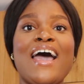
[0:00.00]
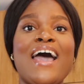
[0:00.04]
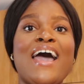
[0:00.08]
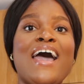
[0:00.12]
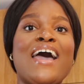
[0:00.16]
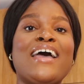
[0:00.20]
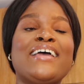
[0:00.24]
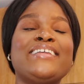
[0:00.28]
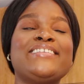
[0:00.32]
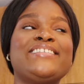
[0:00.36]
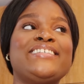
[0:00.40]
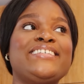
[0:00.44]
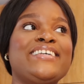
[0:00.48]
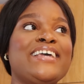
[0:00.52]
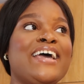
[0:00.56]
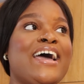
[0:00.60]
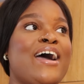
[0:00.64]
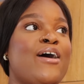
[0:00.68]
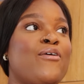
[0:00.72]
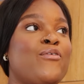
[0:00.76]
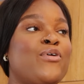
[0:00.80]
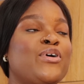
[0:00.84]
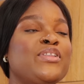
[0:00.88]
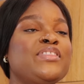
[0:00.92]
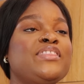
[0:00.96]
and
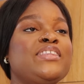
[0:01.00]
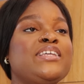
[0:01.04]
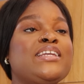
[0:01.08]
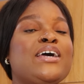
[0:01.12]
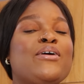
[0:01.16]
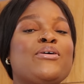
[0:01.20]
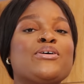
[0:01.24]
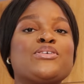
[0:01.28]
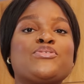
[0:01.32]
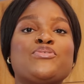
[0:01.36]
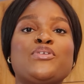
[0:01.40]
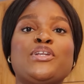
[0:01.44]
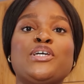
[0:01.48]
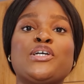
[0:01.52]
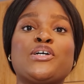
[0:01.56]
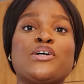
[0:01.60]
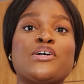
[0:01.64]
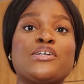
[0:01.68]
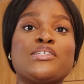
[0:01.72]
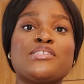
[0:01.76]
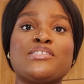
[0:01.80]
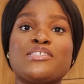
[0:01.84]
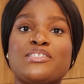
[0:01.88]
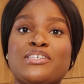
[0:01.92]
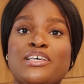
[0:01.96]
yeah one thing i was really
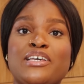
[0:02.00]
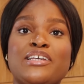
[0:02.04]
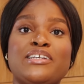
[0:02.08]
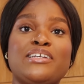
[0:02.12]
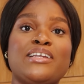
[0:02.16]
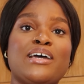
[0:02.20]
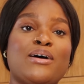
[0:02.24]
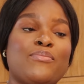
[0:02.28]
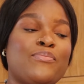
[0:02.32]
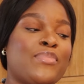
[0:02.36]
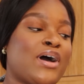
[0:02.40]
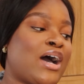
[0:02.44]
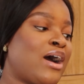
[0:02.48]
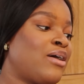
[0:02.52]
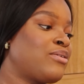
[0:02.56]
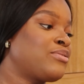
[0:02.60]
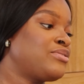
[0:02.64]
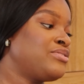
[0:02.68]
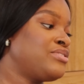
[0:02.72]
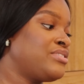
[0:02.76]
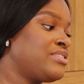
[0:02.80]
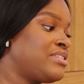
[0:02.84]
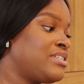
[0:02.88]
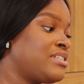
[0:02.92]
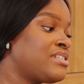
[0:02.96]
concerned
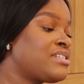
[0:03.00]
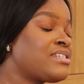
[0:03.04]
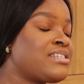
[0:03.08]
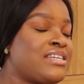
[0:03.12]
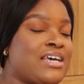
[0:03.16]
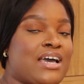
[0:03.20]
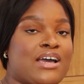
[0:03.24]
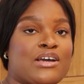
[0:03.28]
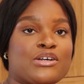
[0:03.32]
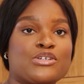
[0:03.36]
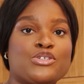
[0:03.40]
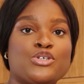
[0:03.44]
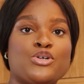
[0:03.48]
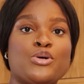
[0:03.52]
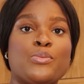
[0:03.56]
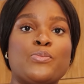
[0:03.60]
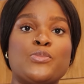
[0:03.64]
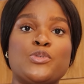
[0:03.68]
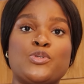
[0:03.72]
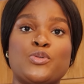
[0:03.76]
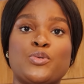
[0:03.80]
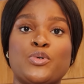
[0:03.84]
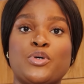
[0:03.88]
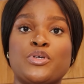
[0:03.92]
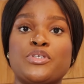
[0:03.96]
about these tank
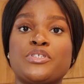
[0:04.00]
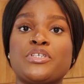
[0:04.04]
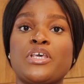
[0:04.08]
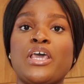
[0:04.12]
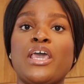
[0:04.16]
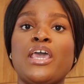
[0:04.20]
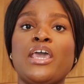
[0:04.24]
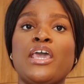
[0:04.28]
tops was